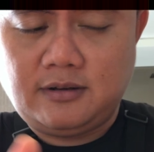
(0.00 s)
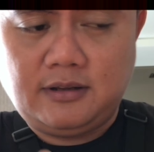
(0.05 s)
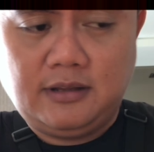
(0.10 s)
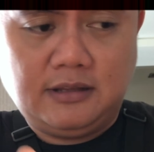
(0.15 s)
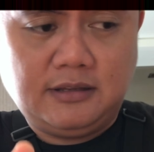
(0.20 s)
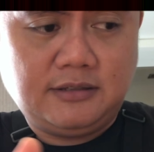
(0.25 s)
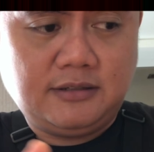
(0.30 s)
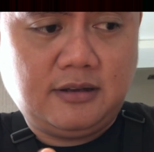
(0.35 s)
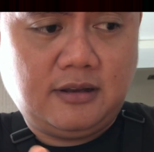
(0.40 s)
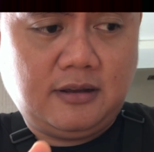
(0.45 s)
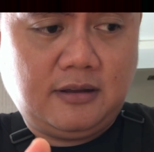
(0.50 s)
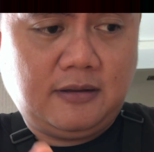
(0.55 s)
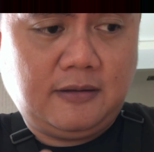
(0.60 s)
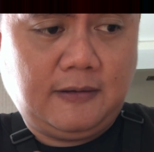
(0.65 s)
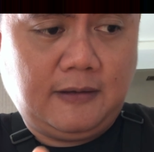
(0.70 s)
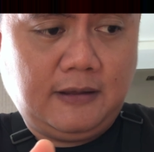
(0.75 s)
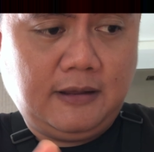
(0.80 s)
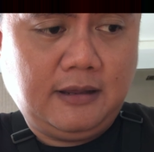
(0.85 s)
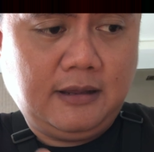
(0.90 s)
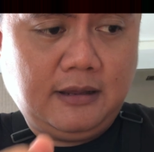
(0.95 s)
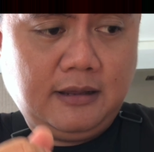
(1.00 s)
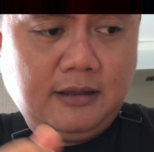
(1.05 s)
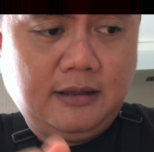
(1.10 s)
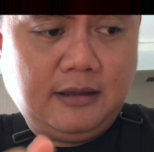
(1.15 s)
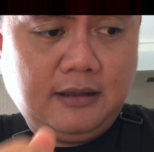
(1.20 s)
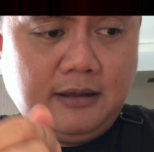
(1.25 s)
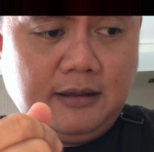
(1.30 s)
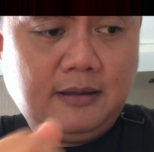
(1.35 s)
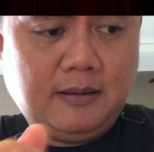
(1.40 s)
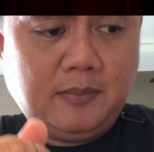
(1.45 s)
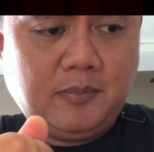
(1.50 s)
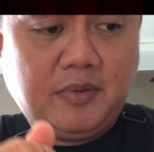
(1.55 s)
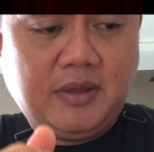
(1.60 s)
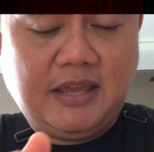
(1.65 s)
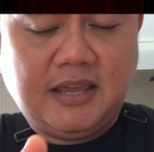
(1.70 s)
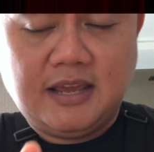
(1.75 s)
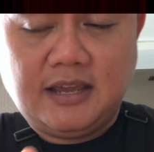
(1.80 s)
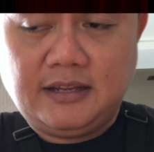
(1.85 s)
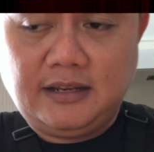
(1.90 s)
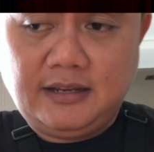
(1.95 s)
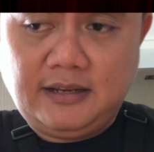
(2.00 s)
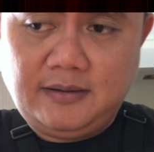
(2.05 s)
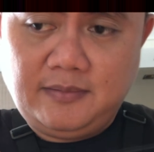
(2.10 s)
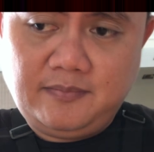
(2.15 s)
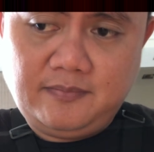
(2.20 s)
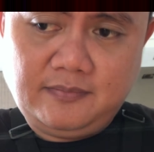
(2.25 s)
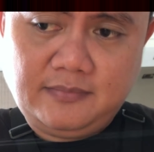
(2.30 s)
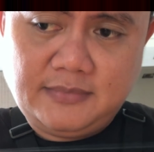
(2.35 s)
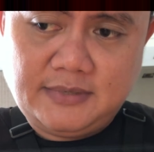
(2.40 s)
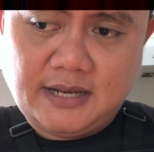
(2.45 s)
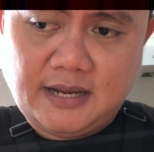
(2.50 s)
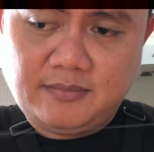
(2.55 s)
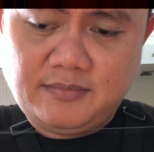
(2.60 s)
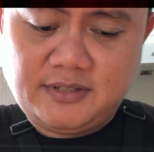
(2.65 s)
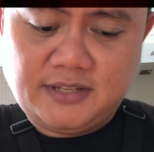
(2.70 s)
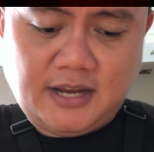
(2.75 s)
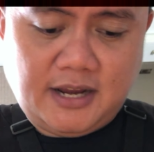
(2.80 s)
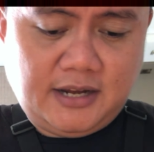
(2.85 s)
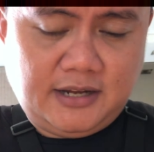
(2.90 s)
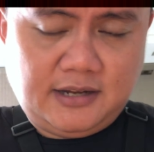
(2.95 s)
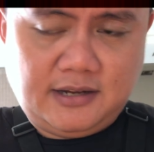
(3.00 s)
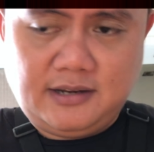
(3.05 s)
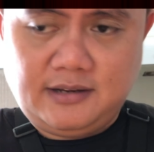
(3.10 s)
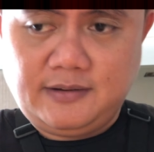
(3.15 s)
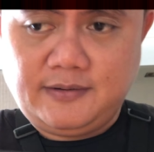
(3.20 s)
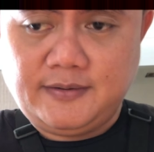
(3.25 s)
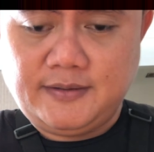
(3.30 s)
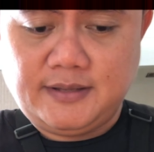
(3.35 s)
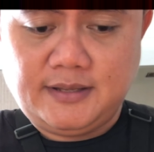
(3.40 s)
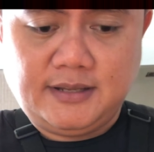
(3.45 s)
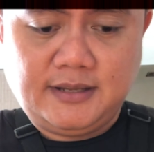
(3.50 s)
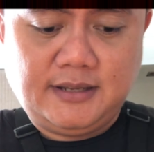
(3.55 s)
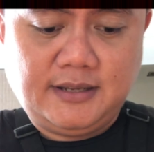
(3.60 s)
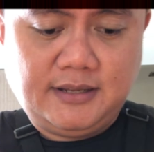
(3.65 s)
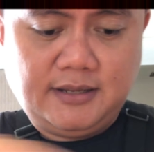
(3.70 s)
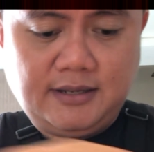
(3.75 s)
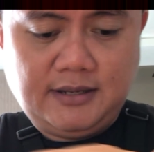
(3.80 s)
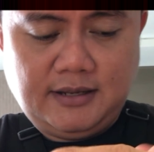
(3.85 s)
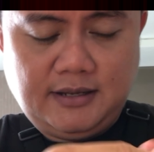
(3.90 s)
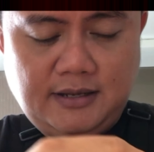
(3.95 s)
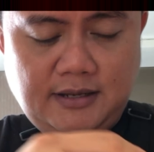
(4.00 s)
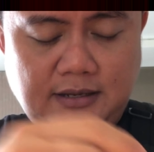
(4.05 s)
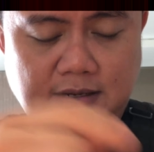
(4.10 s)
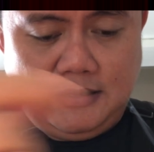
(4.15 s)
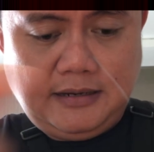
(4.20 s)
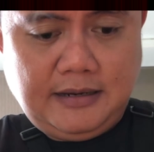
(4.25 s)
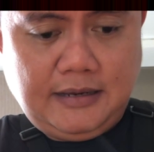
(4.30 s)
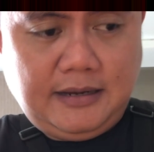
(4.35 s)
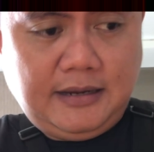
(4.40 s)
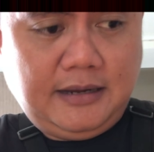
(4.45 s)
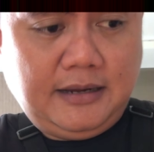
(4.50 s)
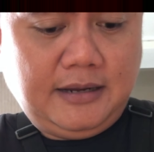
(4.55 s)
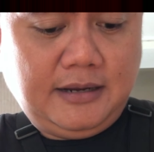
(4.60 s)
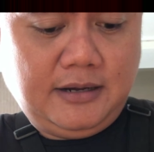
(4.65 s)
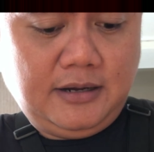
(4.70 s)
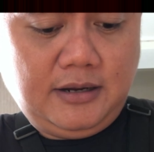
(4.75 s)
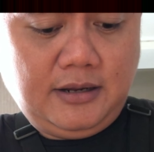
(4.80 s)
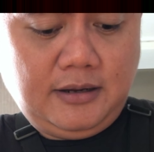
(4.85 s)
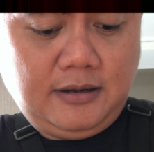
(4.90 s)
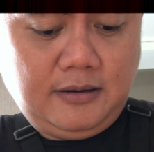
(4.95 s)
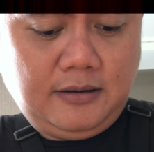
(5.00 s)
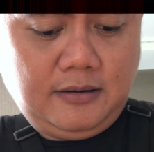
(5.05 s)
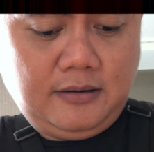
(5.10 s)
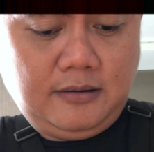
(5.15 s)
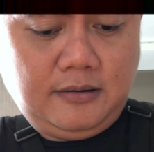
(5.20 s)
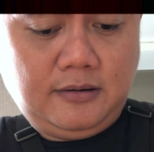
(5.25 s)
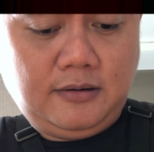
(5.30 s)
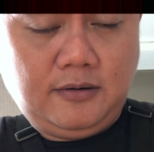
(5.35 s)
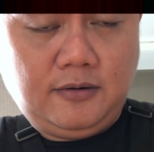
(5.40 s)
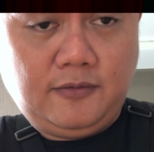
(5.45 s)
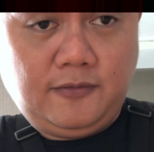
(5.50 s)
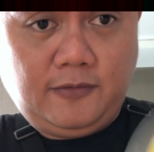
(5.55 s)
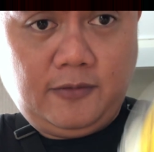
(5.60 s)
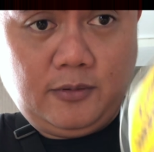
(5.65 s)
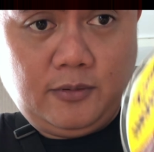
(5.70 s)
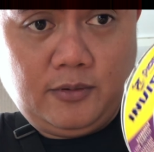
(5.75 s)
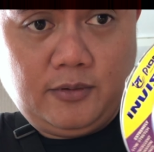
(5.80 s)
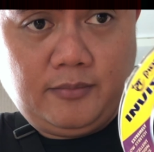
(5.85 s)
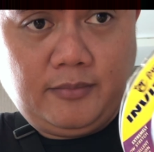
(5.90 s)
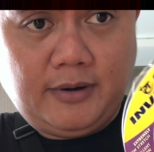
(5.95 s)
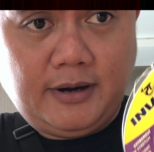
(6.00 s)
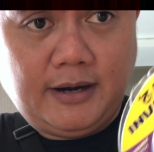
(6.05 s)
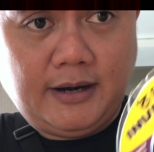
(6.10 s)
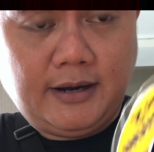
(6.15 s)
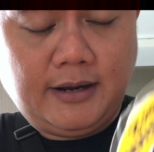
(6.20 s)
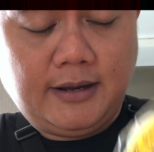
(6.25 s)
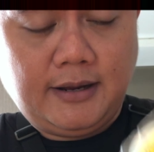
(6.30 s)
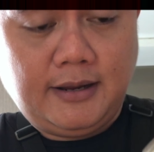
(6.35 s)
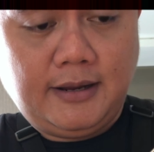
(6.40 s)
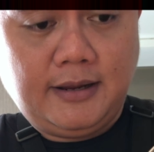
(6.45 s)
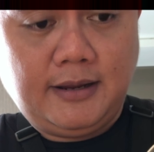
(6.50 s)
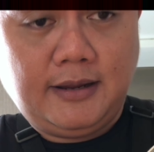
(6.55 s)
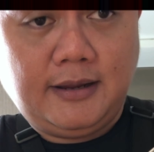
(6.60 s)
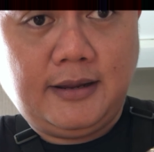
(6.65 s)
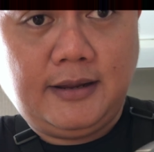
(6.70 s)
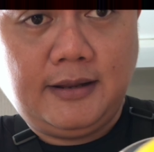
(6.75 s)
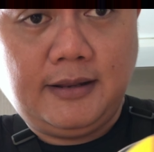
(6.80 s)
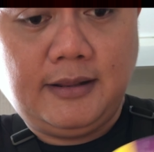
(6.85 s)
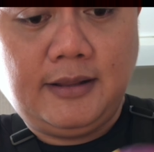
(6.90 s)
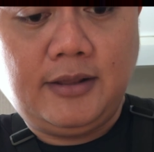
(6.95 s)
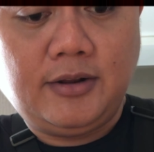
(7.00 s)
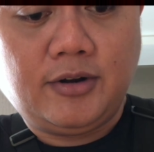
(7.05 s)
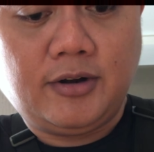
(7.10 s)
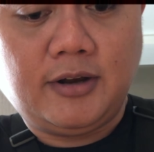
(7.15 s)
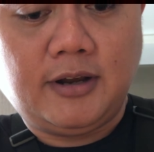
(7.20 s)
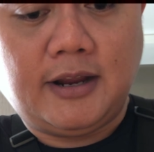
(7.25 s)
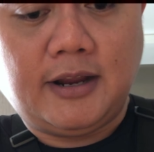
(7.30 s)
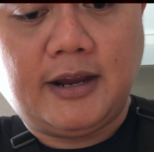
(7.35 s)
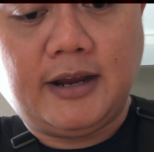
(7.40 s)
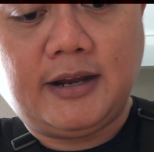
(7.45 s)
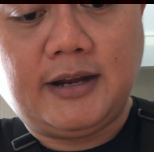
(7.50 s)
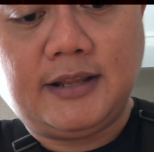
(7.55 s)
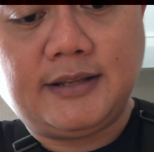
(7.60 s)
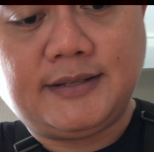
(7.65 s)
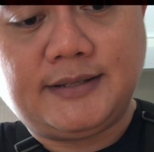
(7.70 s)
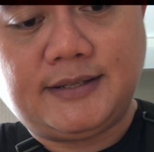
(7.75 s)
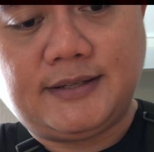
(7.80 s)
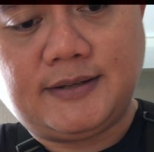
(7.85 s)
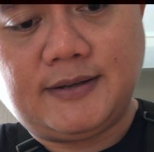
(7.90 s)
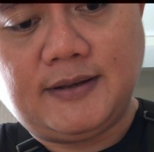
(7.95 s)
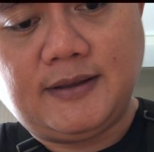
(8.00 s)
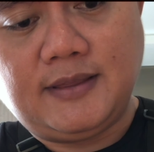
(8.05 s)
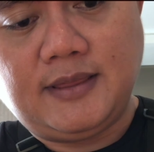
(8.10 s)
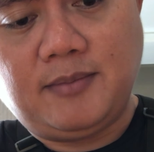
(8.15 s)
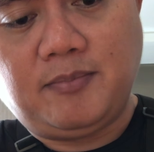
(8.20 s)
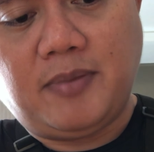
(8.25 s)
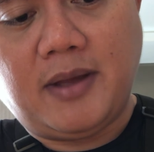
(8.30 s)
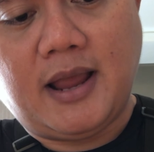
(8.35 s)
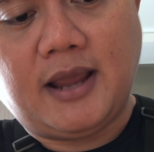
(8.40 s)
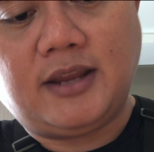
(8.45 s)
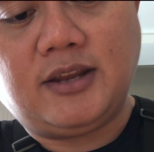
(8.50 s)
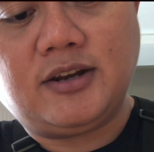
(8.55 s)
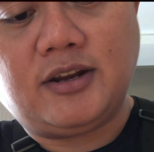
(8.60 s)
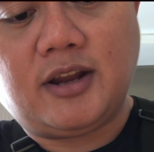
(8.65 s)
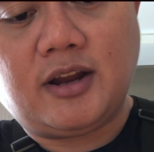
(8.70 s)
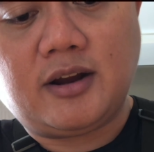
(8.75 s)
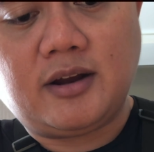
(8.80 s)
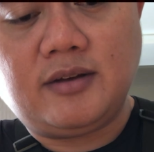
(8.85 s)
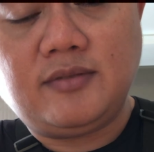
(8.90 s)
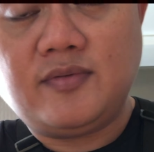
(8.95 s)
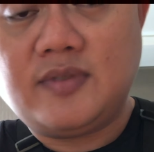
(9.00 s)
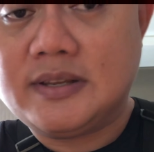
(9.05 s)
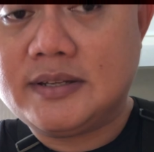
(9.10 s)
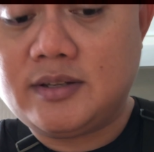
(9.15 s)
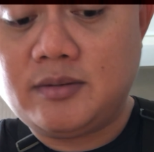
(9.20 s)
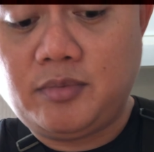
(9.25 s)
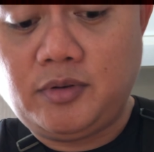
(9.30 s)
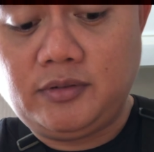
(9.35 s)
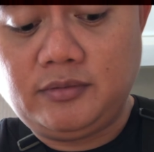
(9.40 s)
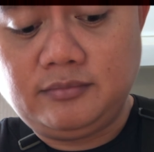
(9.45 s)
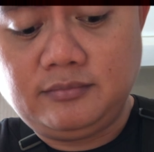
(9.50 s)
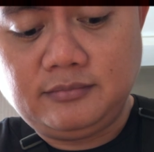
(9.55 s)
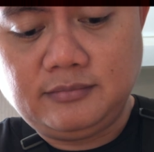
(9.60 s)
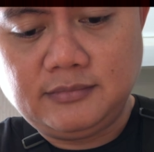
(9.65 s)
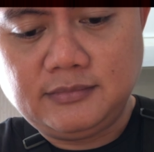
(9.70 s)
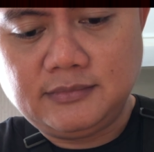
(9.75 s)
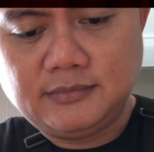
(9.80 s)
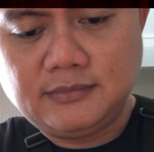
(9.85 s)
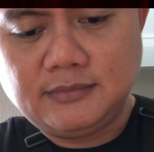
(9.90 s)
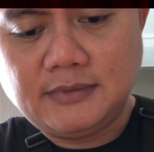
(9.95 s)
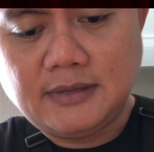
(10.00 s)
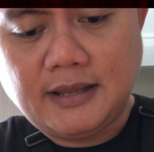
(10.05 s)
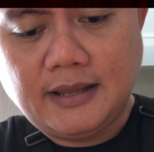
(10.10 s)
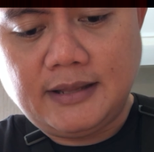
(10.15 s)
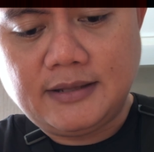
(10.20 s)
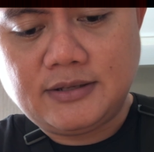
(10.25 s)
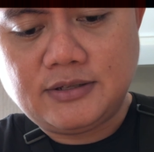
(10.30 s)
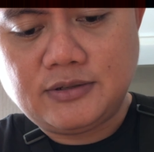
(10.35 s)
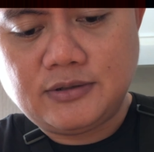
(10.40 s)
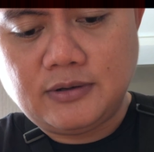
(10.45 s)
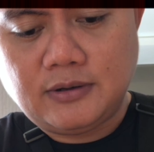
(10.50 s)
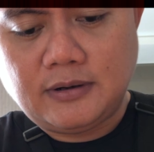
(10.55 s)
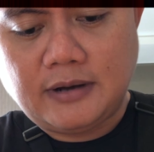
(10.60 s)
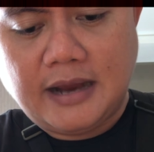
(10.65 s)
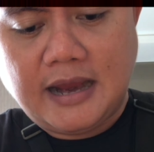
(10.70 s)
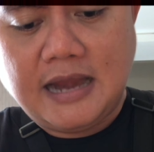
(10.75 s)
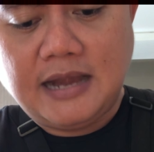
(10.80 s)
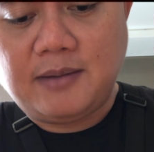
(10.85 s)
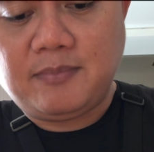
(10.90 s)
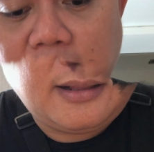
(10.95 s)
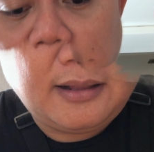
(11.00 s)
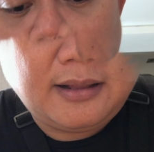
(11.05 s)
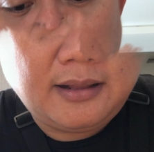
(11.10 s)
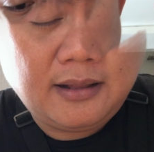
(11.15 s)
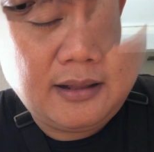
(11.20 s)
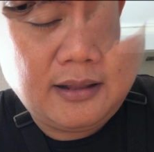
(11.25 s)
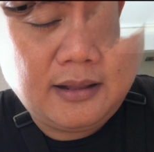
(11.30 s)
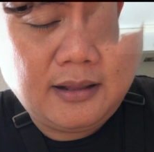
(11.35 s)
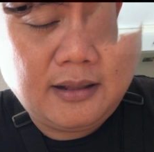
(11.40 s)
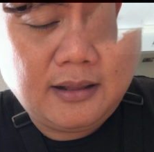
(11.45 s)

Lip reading: It's PA times 8, and for my leader line it's the Pioneer Invisible. It's 80 pound.